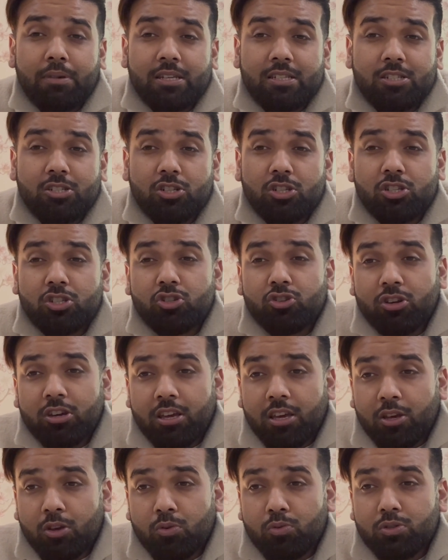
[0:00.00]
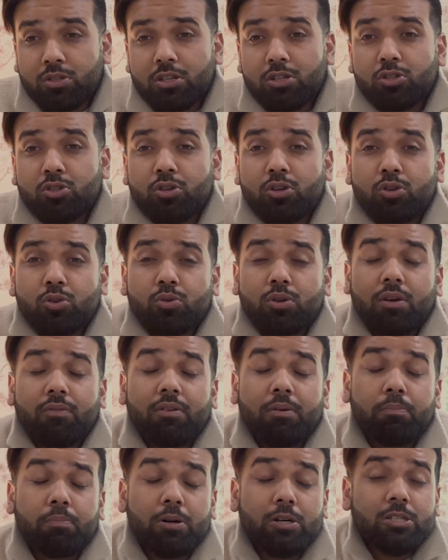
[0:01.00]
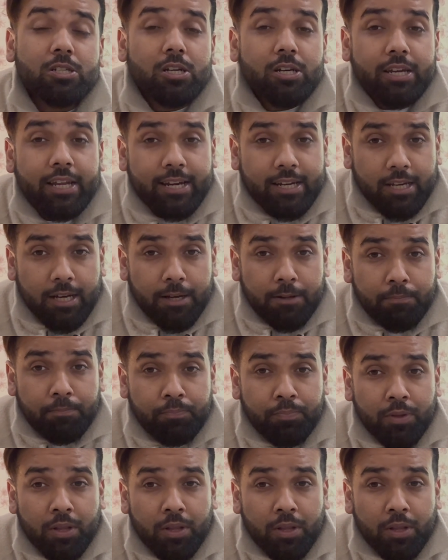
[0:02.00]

messages tricking users into giving personal data,